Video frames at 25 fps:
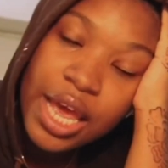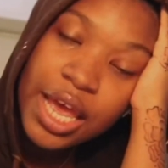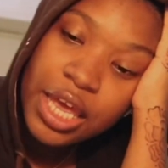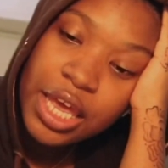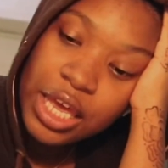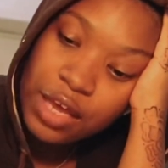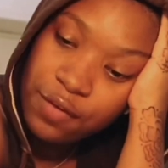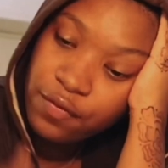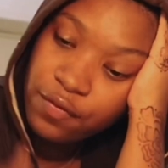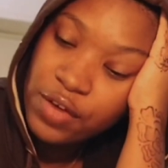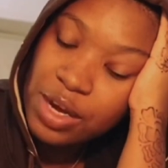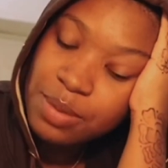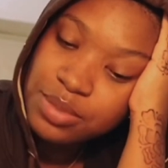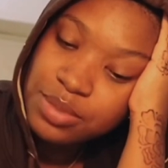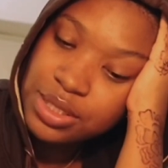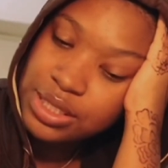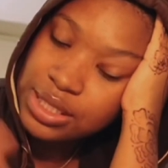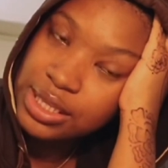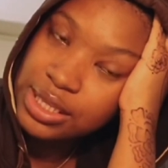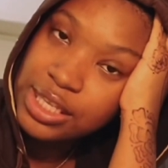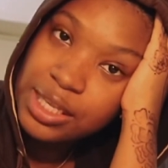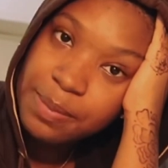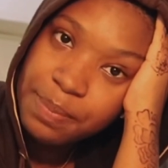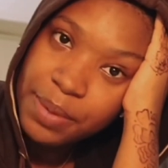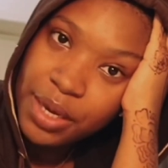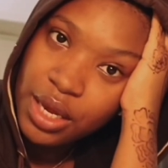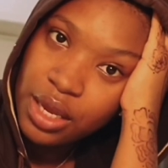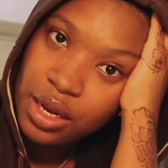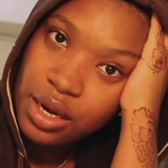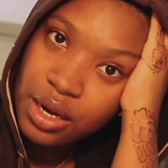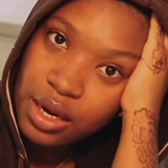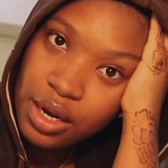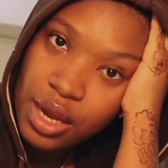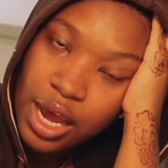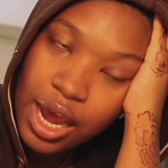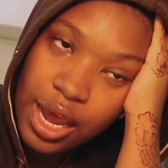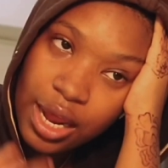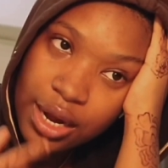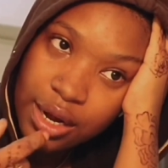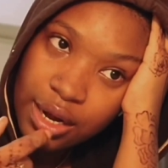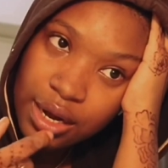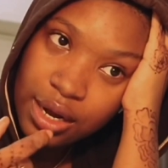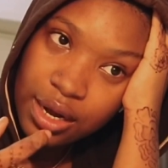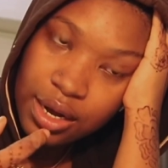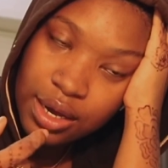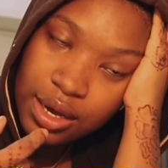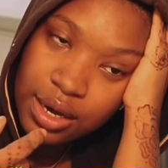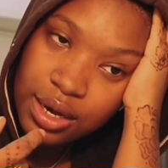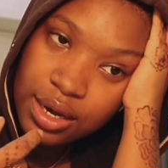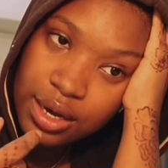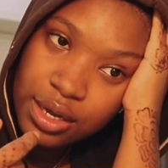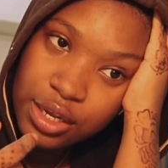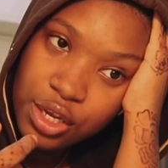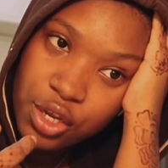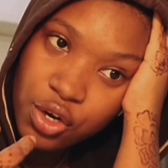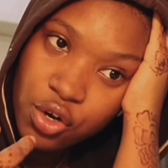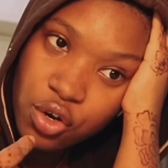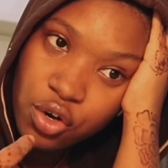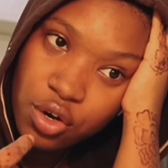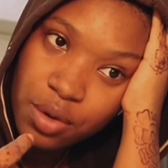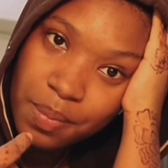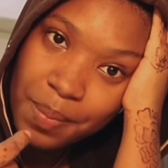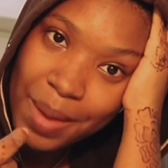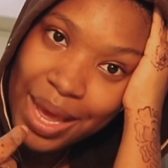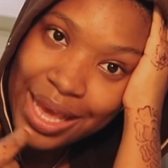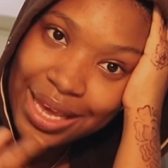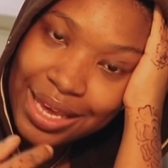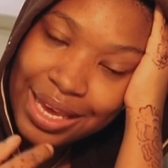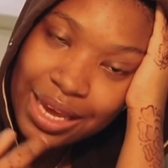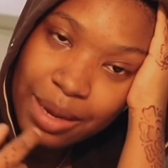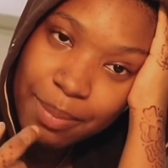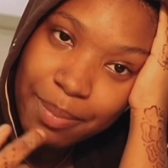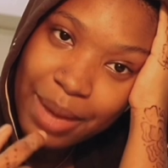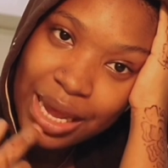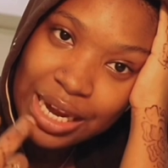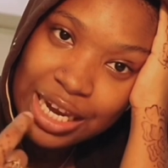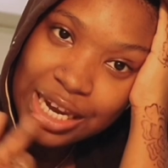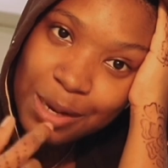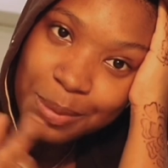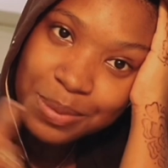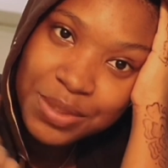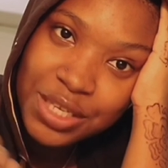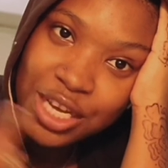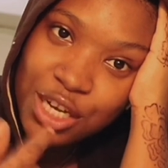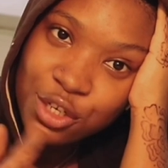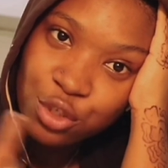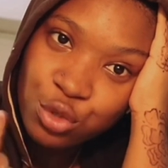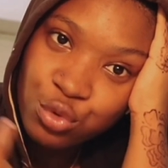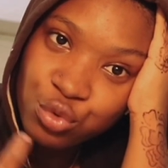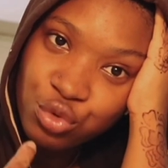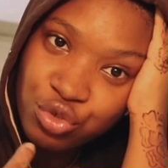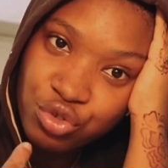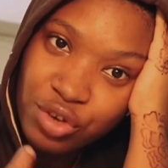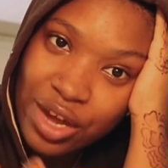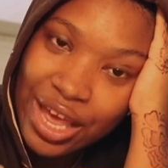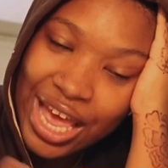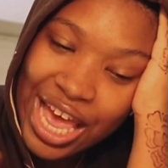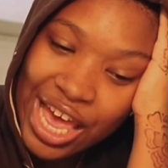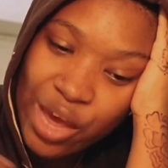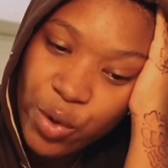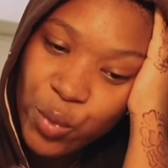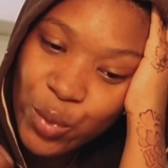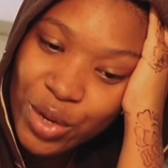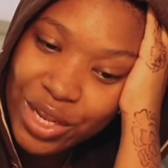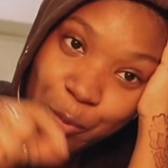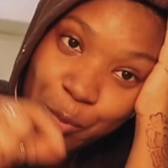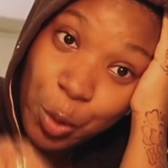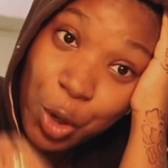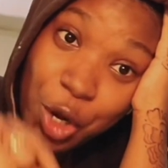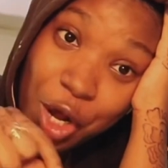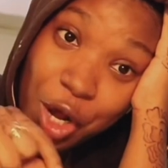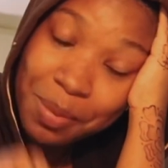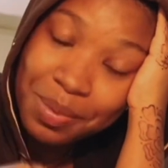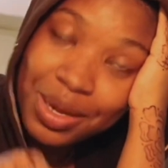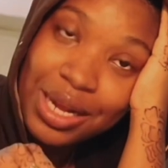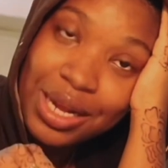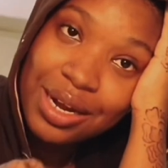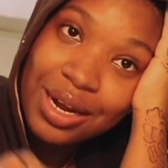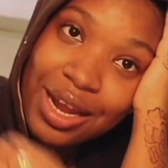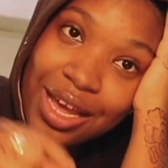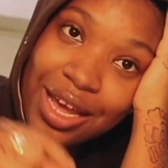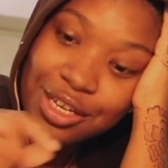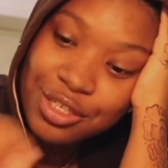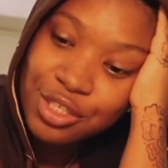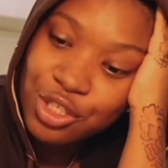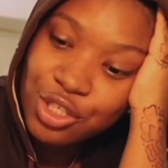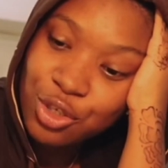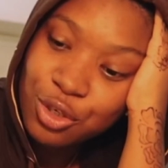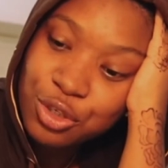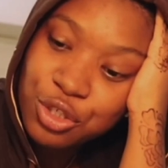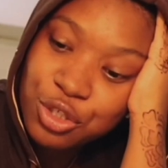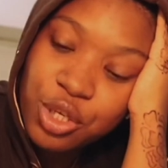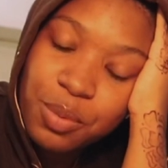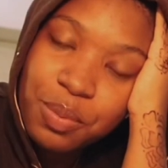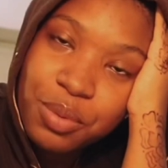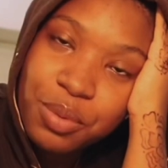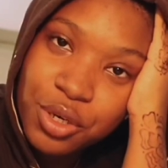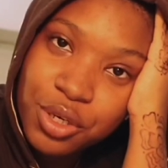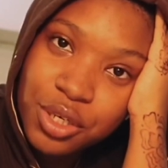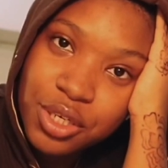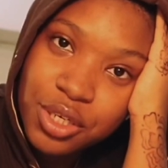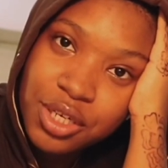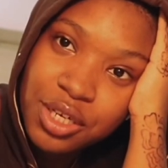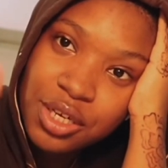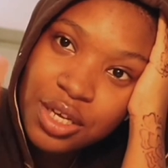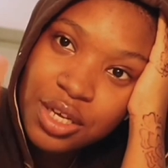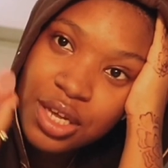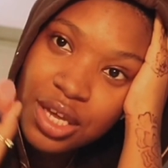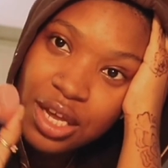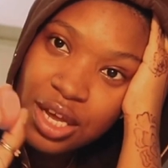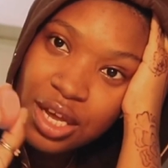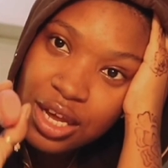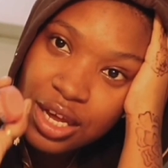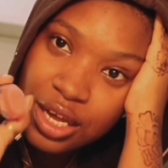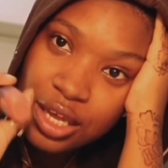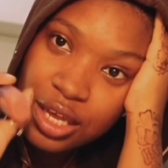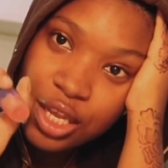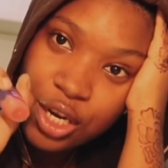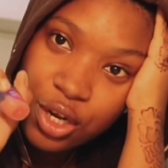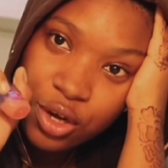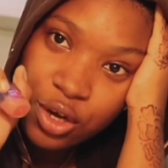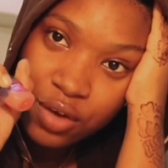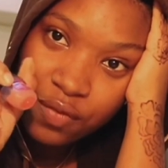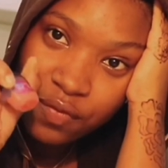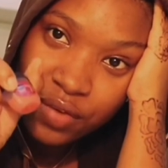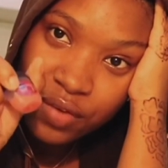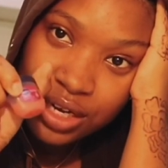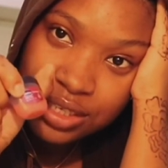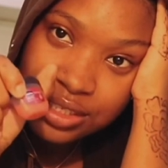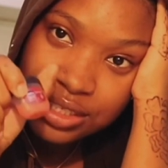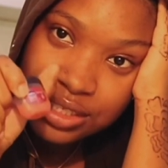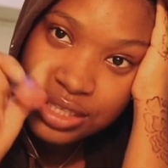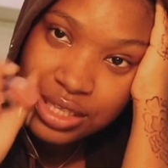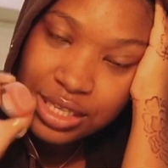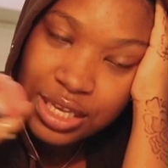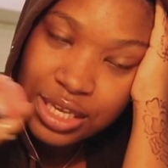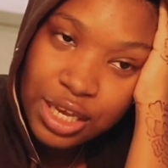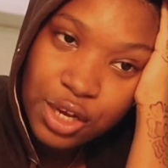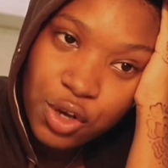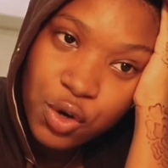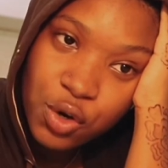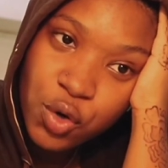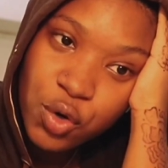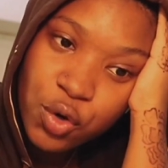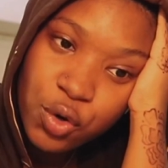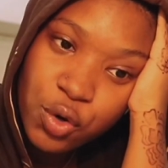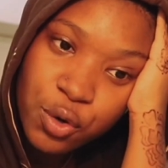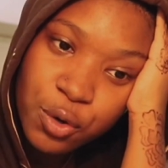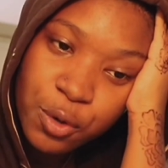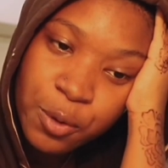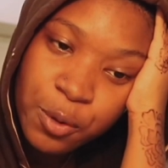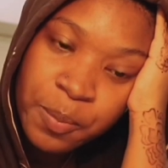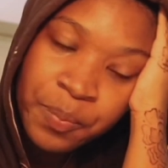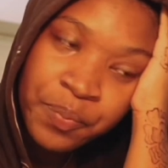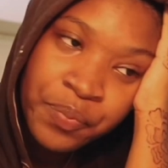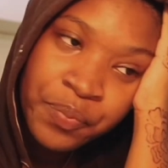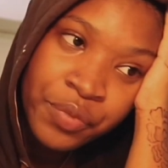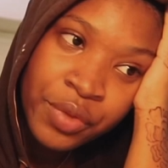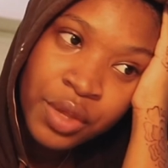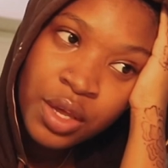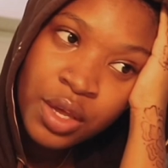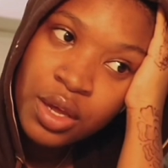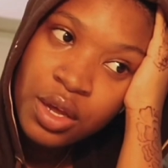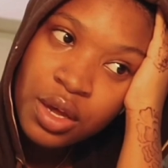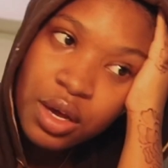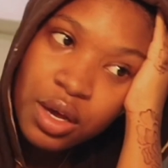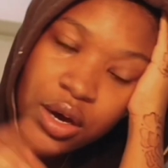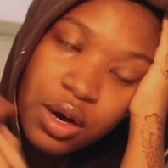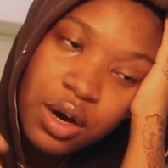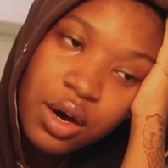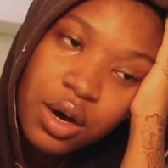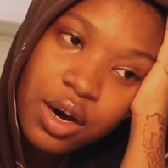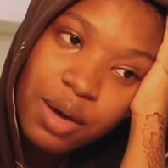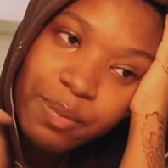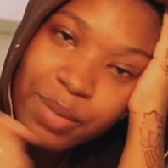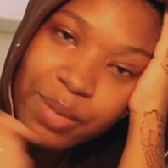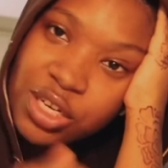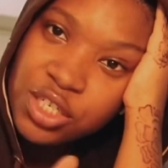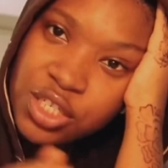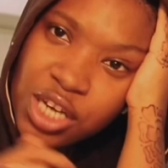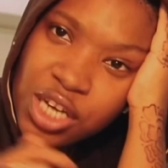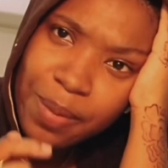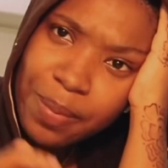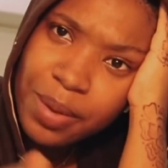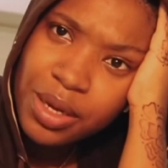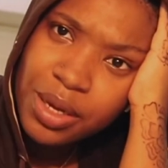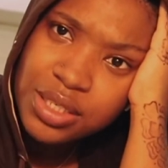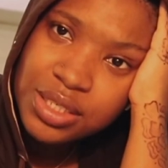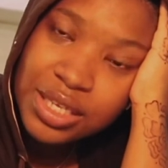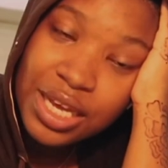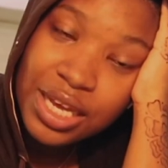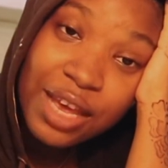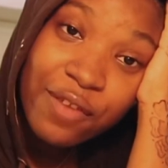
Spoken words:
If I'm sleeping and, you know, my lips are too dry, I will wake up at night just to put, you know, a Vaseline or a chapette.